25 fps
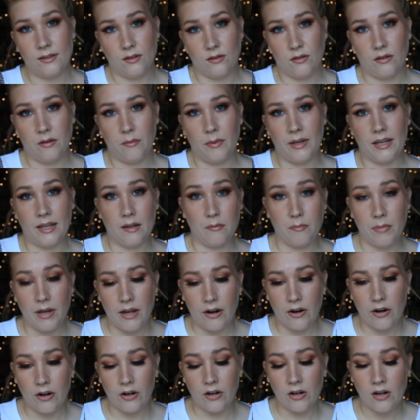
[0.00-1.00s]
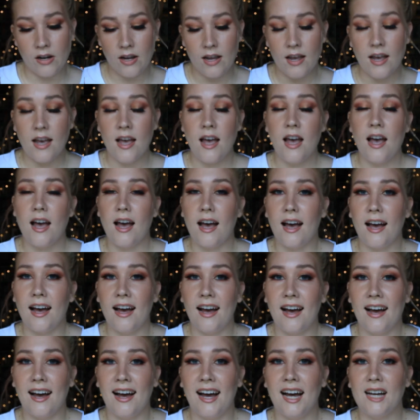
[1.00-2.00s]
I'll make it better.
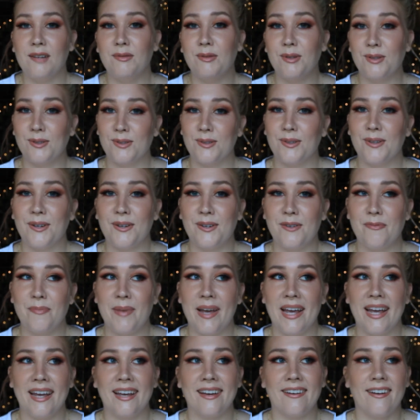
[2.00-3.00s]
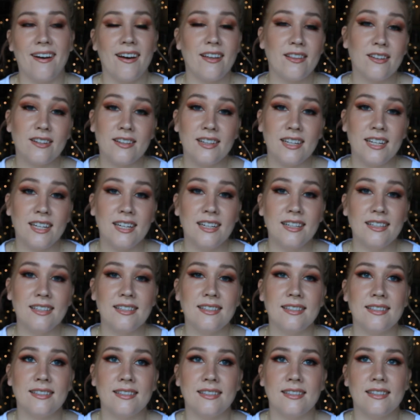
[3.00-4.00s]
I'm also going to make other
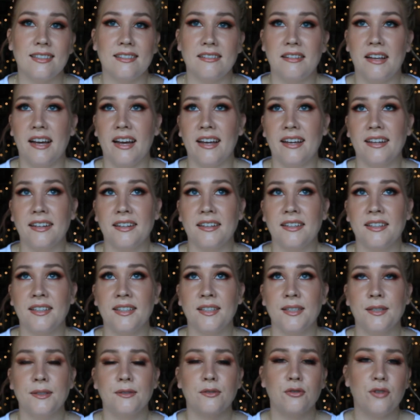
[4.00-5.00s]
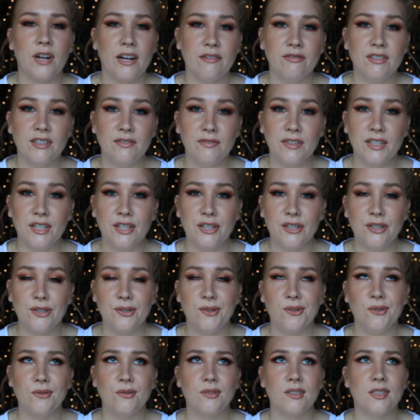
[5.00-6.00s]
things like crafting
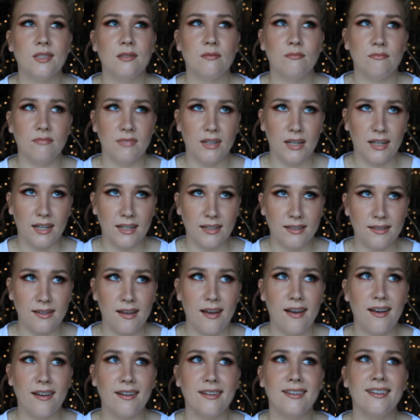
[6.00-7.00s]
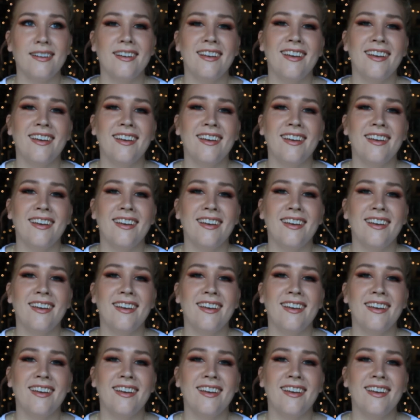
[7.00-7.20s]
videos, like I said,